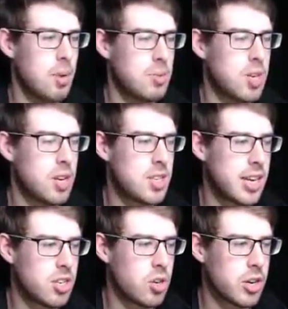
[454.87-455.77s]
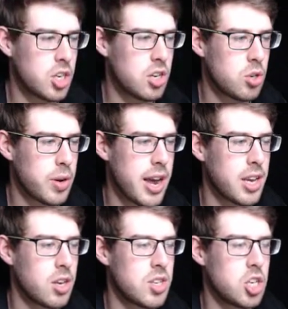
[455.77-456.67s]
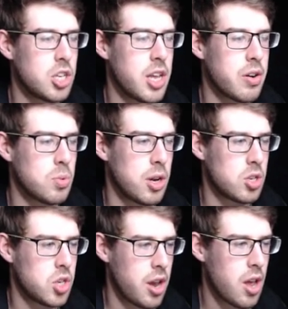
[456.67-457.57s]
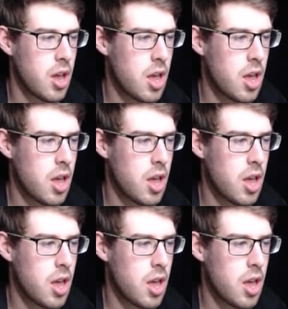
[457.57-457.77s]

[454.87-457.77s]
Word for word: I'm seeing a Santa crash into it. Accusation there as well, so...